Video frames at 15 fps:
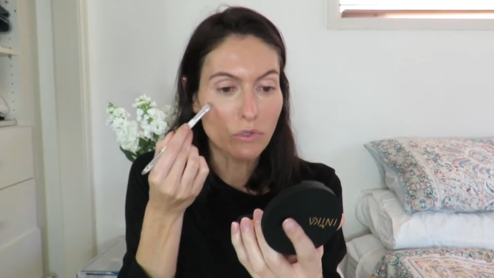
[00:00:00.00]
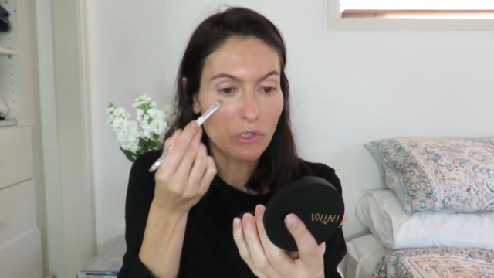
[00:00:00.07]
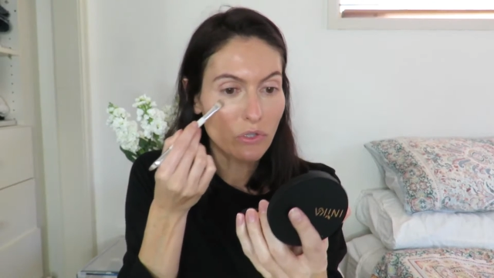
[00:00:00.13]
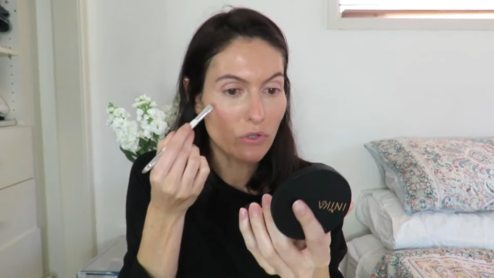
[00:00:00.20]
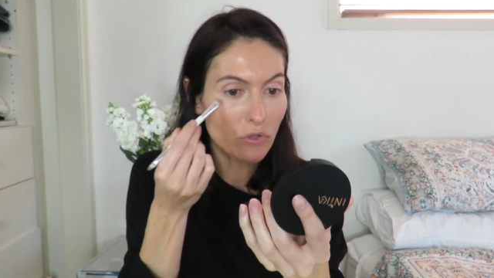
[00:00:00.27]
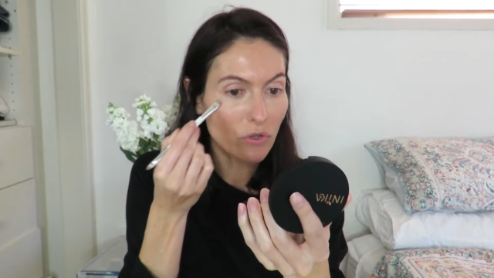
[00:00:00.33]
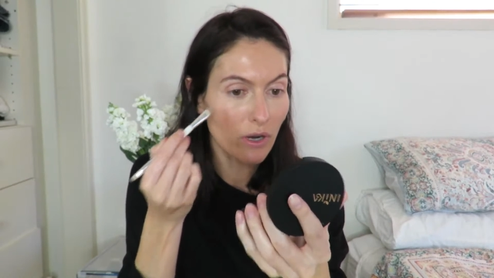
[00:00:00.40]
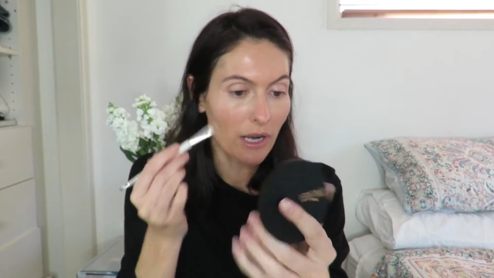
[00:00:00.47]

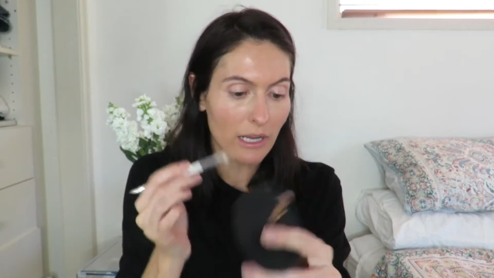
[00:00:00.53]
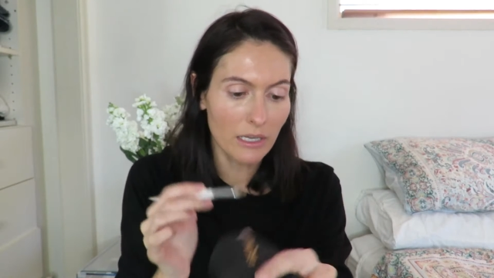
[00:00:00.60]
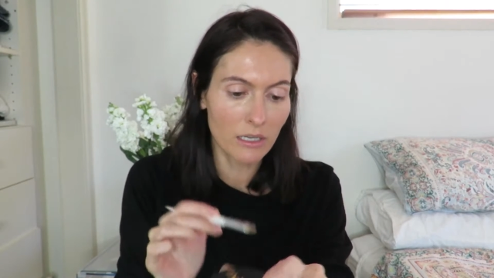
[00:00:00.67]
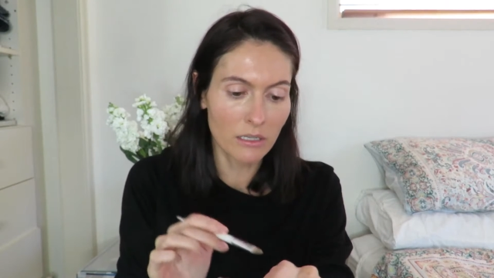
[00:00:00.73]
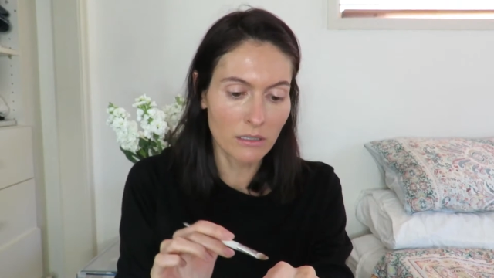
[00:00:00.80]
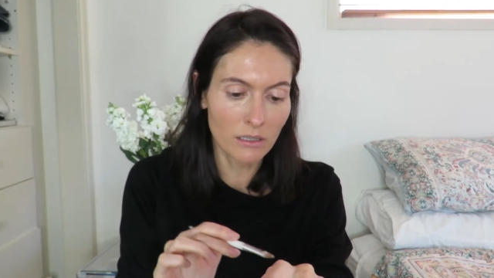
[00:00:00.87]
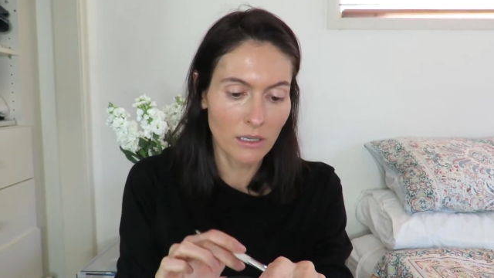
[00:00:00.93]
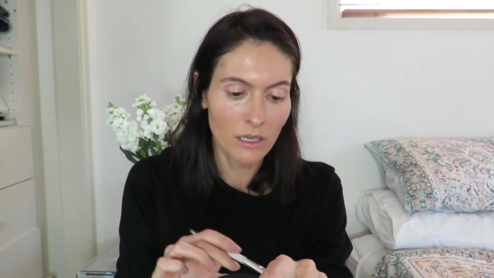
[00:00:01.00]
just to try
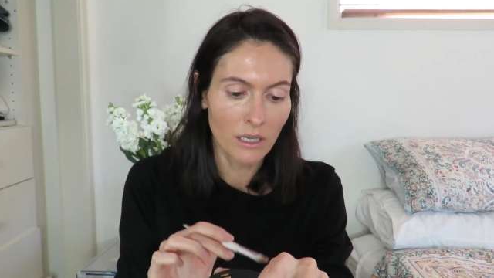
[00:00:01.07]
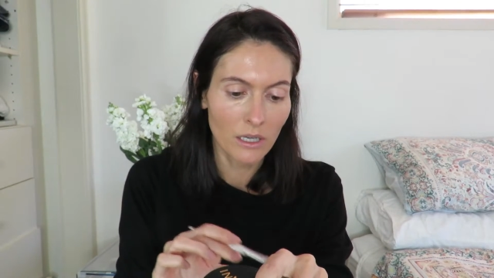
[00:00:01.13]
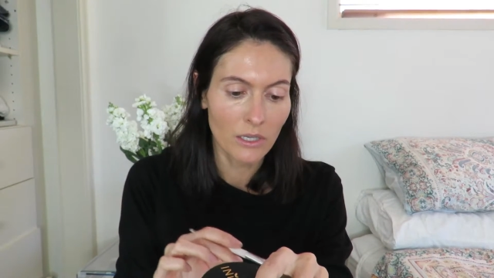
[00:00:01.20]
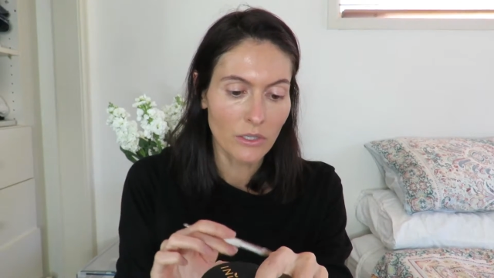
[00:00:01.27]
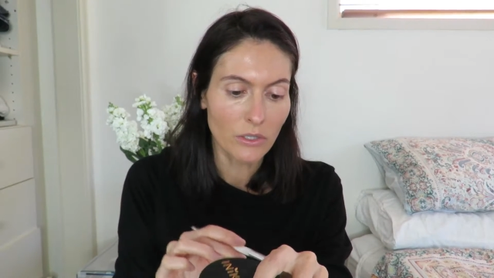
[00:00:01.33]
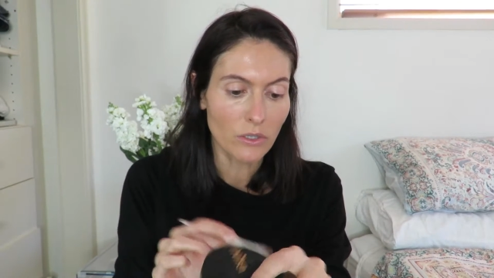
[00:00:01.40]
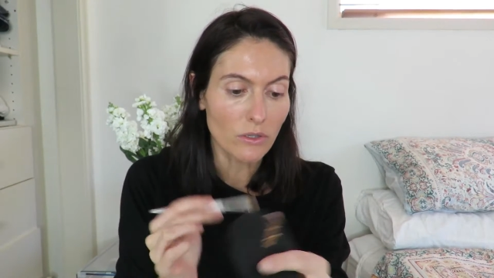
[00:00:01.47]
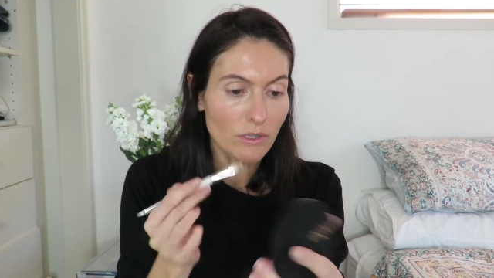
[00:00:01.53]
and
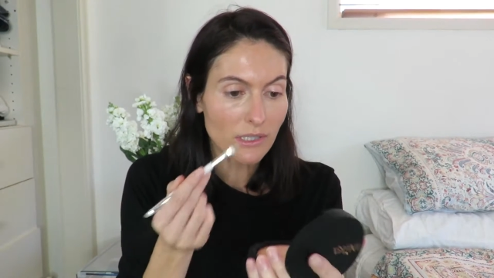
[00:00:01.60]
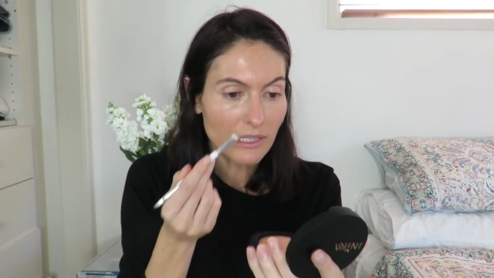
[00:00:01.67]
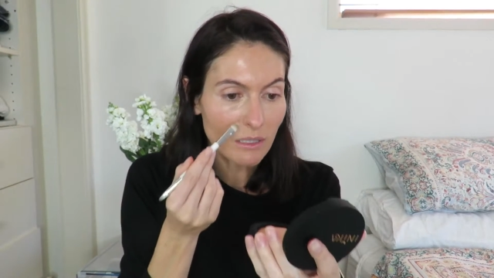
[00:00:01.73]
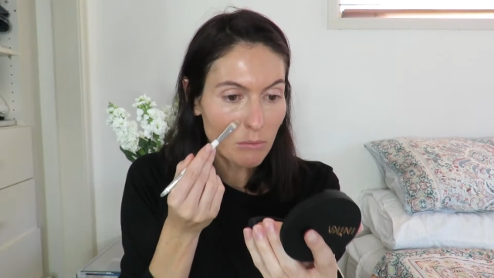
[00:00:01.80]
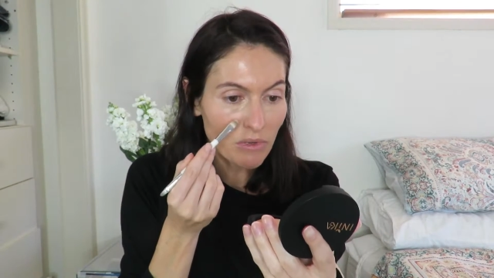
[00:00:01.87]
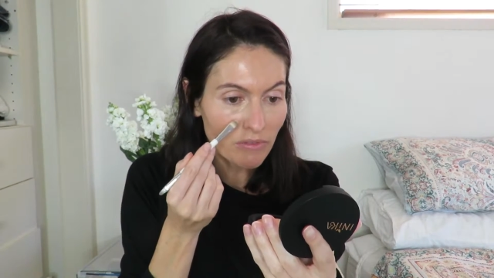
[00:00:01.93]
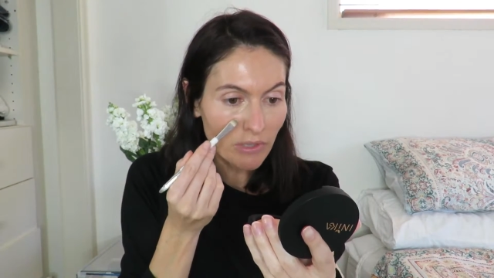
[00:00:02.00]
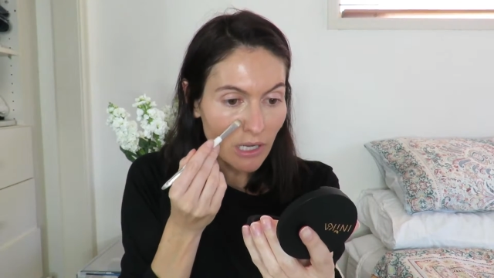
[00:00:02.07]
use
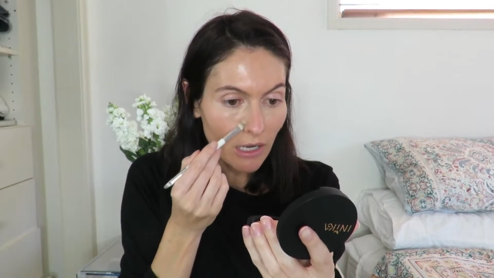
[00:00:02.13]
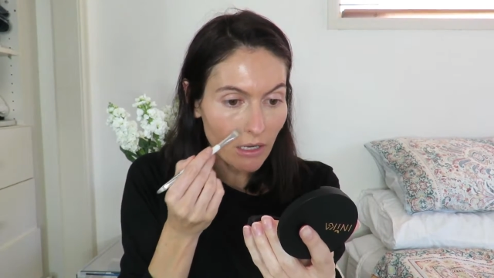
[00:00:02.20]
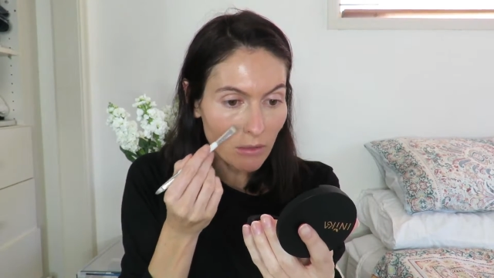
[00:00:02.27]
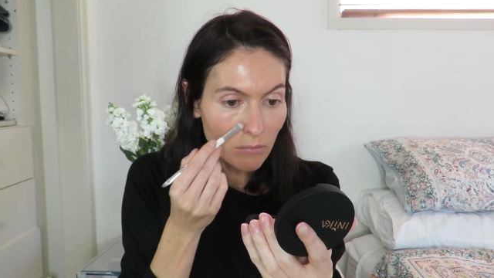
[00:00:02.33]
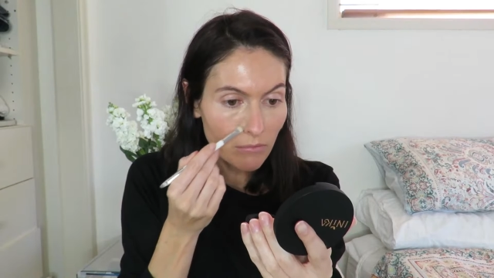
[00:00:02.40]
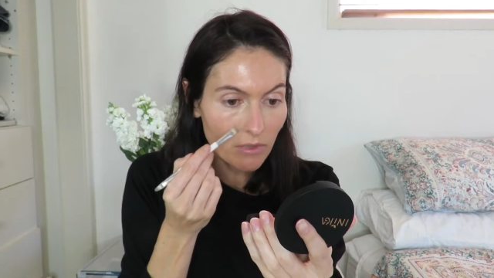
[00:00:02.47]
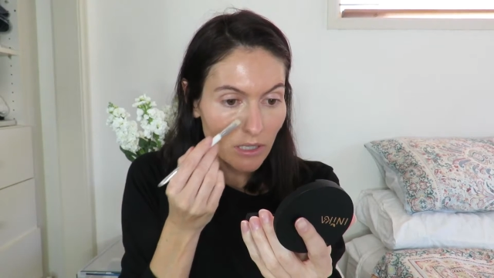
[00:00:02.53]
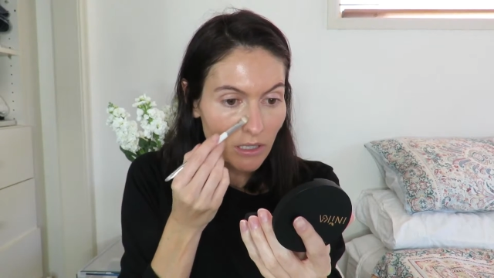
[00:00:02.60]
some of it
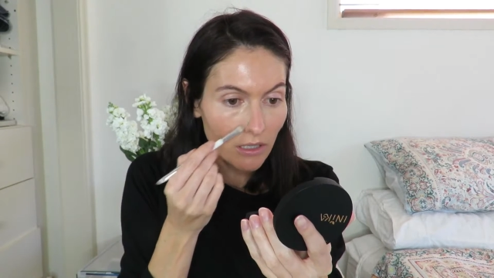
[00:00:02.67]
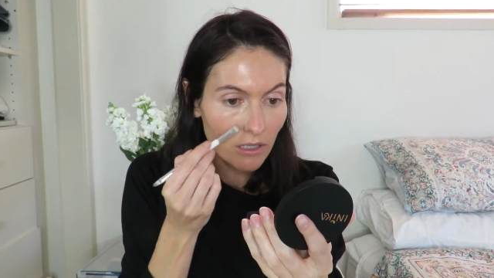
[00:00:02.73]
up.